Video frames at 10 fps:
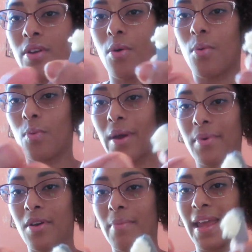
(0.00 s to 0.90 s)
know, wipe
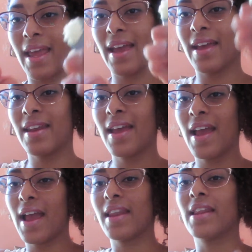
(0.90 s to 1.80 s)
it on my hand,
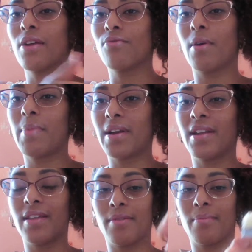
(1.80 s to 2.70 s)
and then I rub
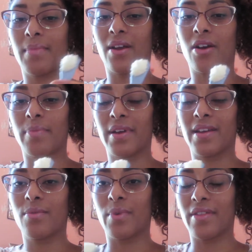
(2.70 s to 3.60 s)
underneath my
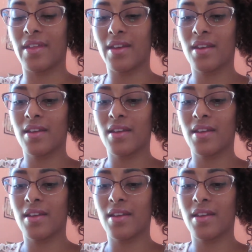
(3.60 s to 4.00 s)
armpit with it.